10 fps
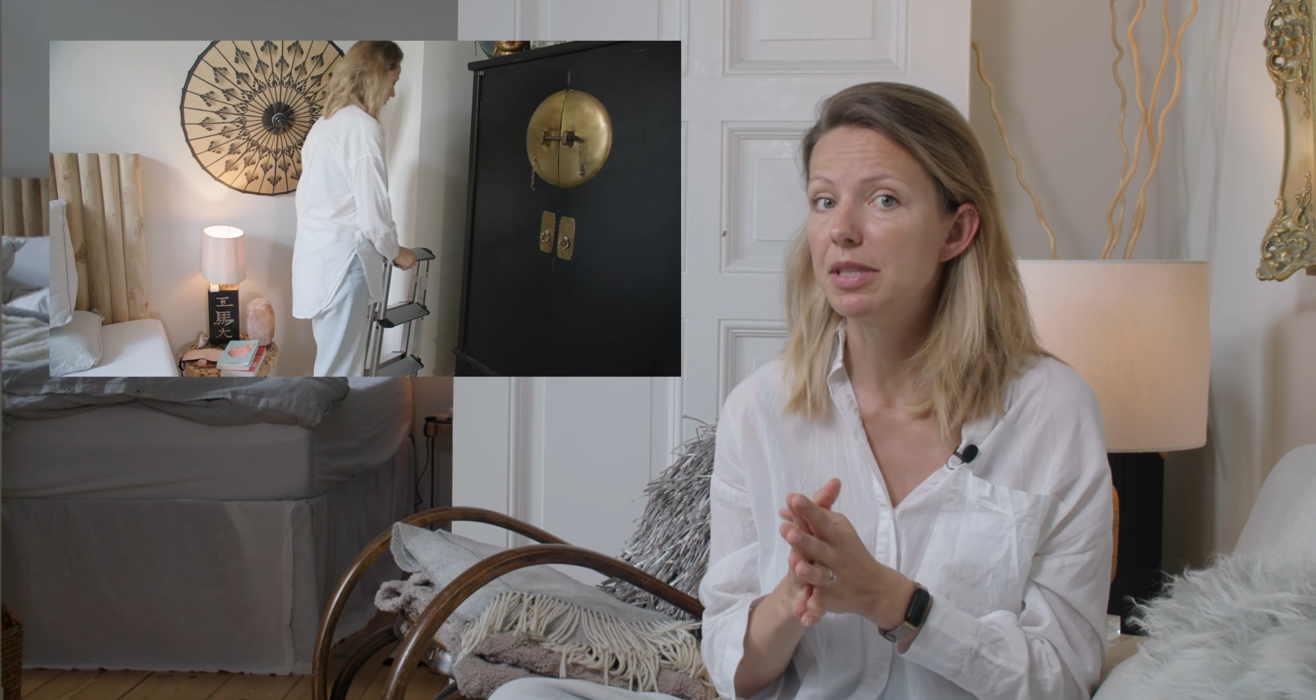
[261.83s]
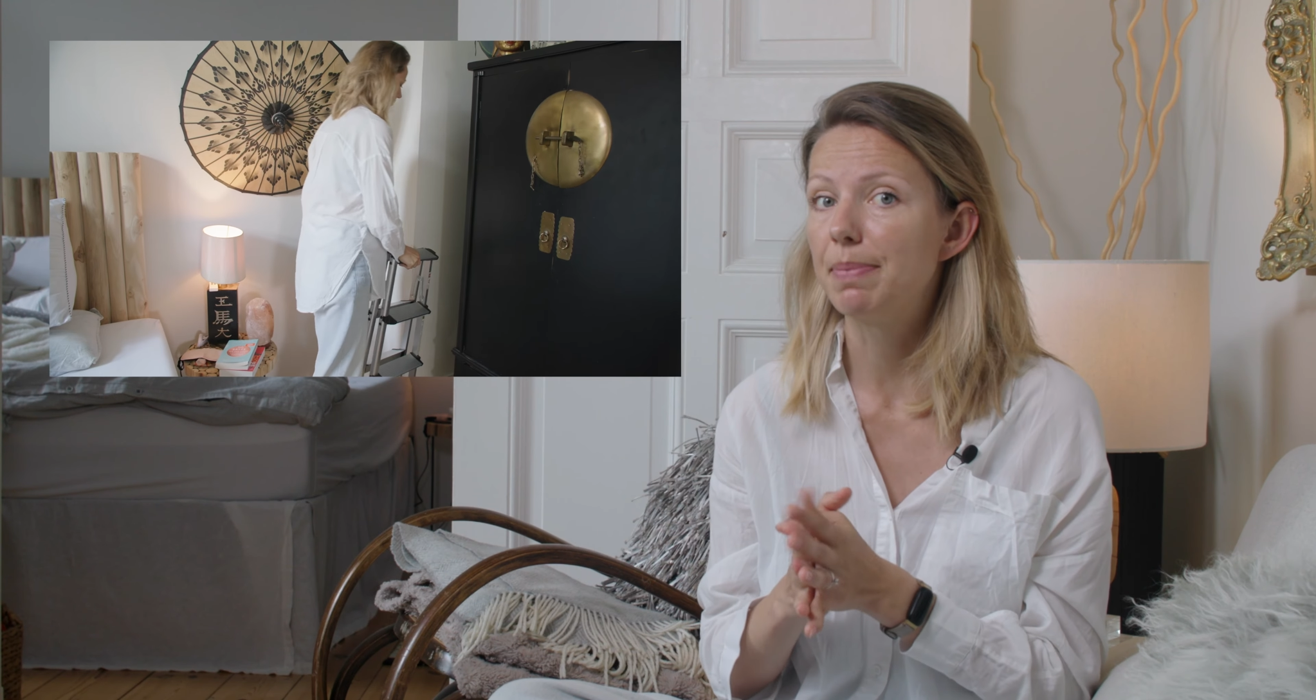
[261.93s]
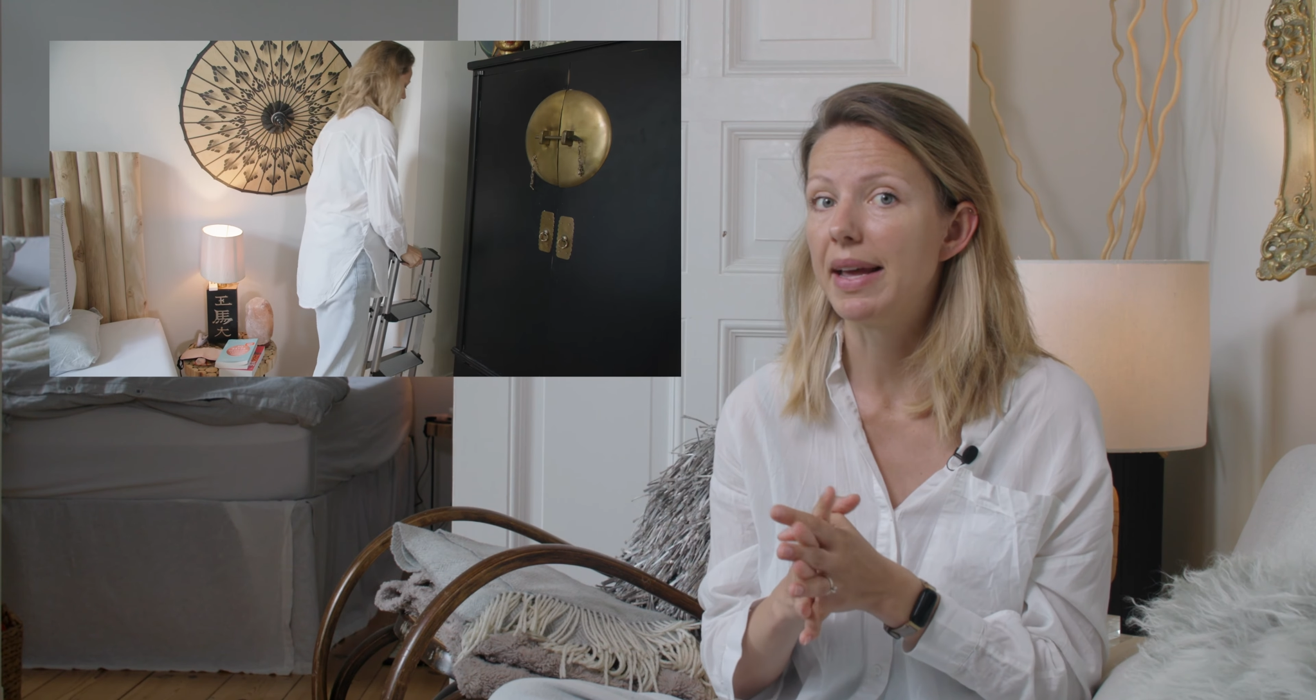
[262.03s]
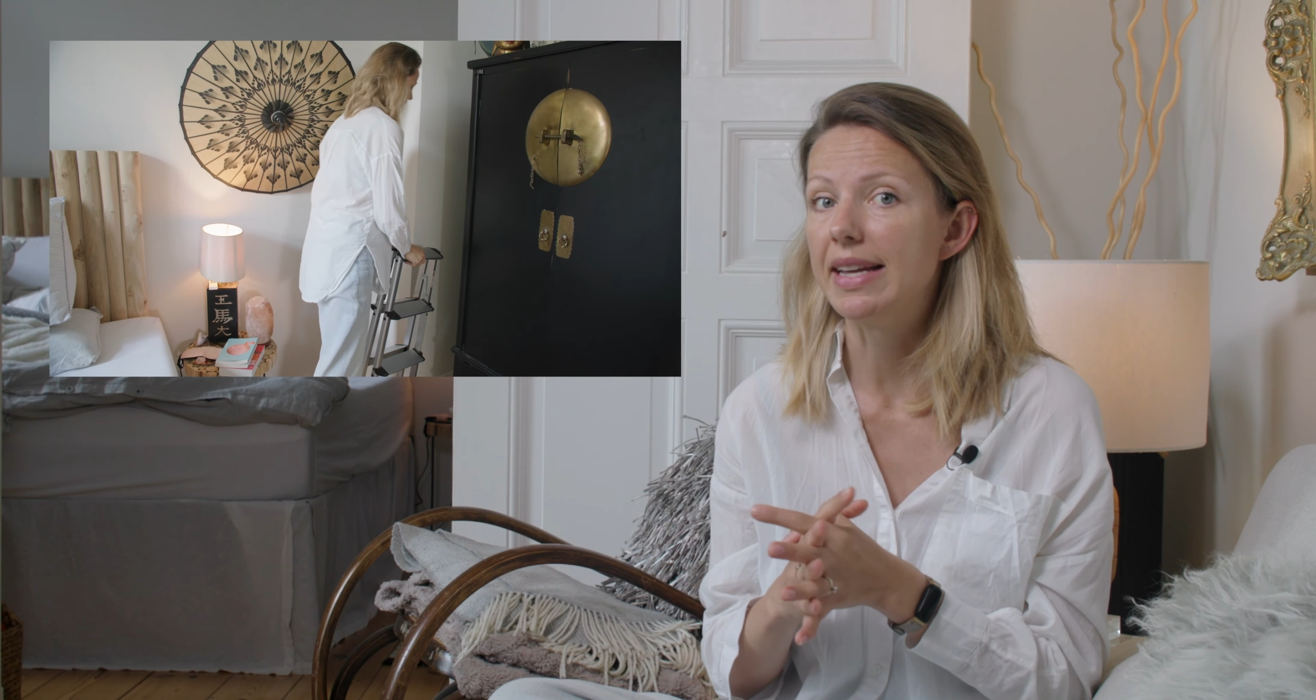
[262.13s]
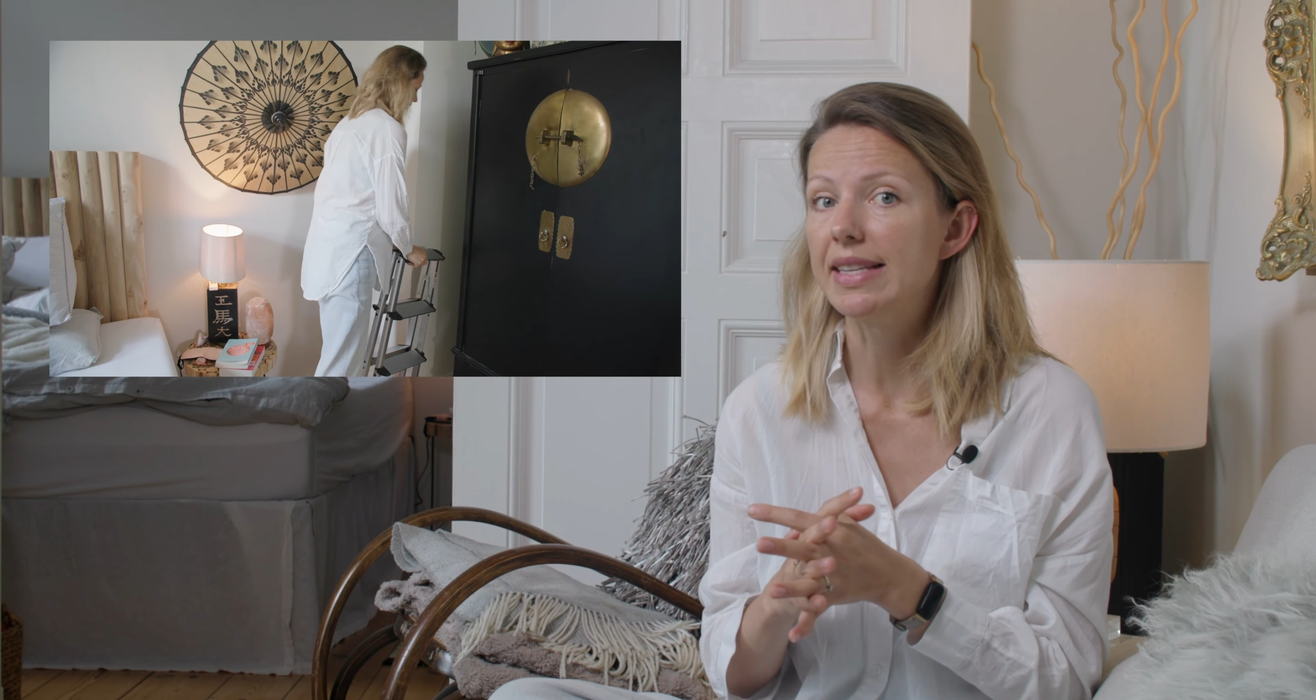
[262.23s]

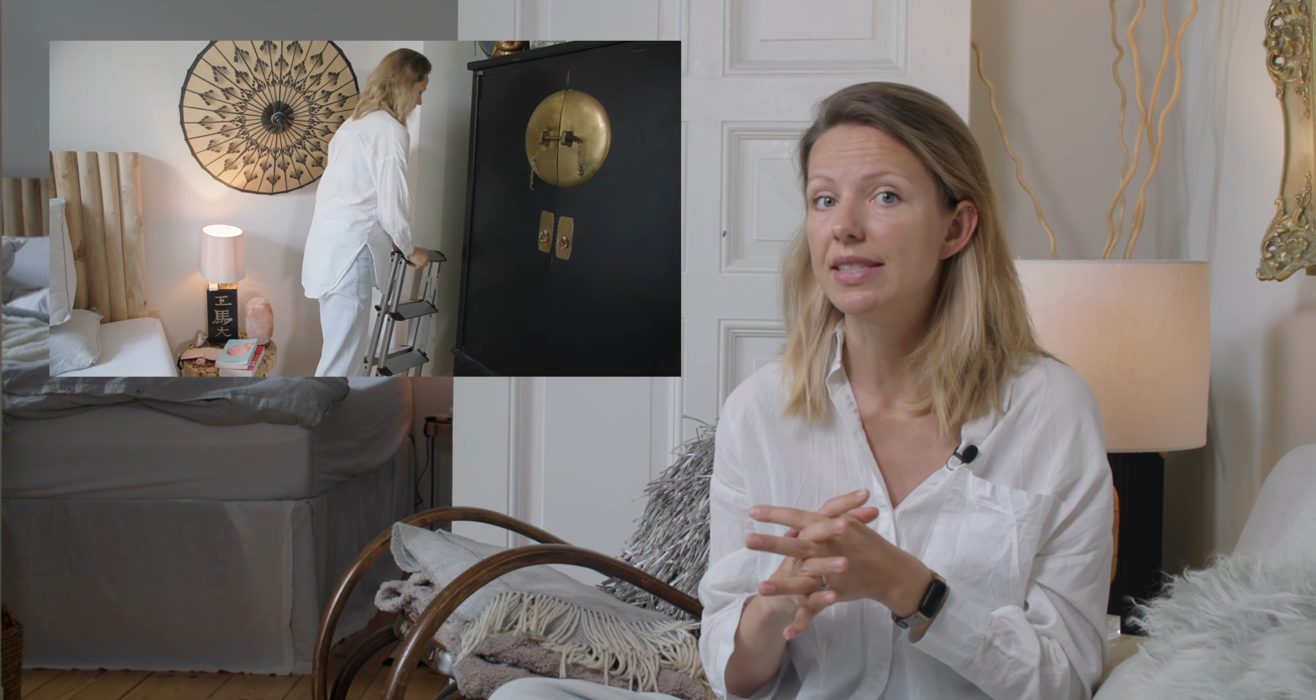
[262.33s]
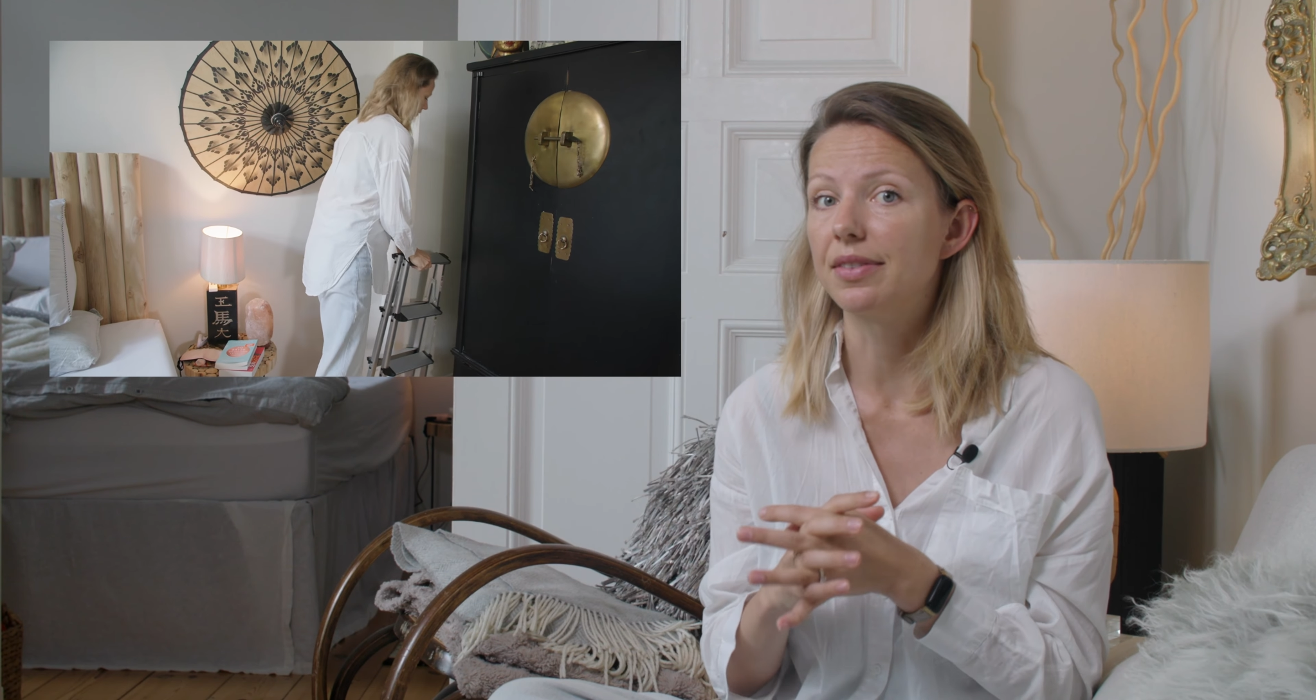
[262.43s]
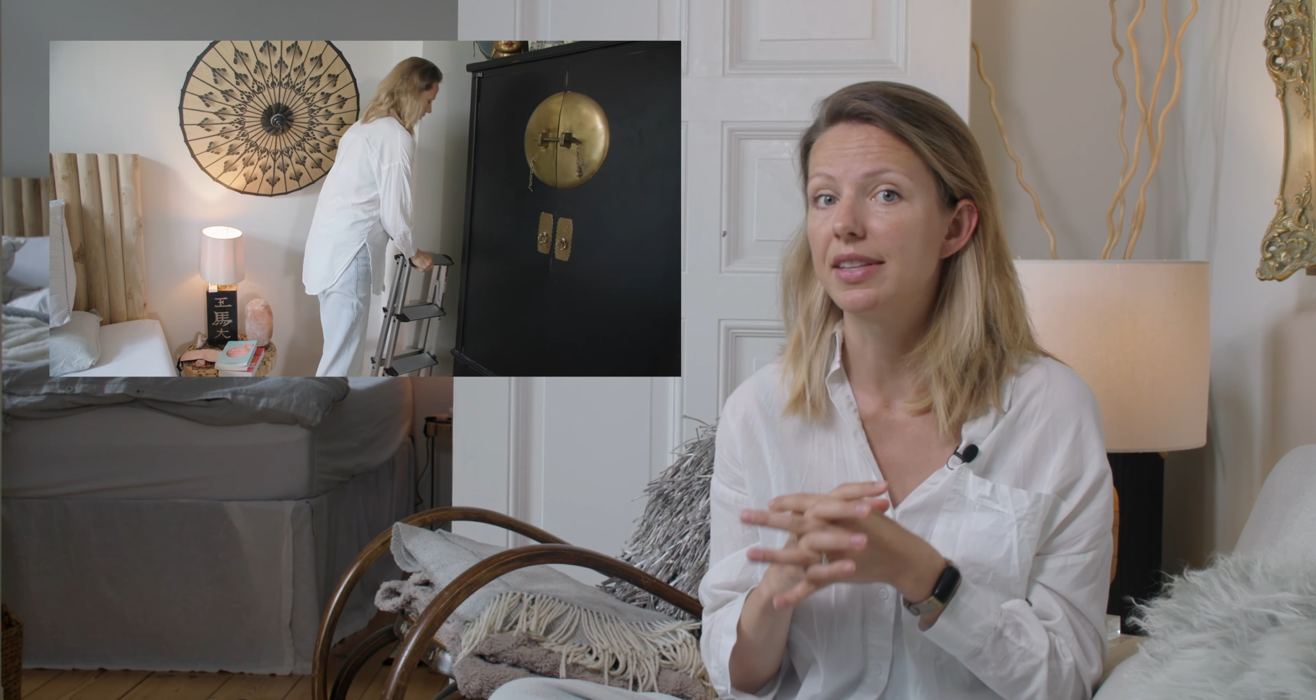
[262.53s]
space on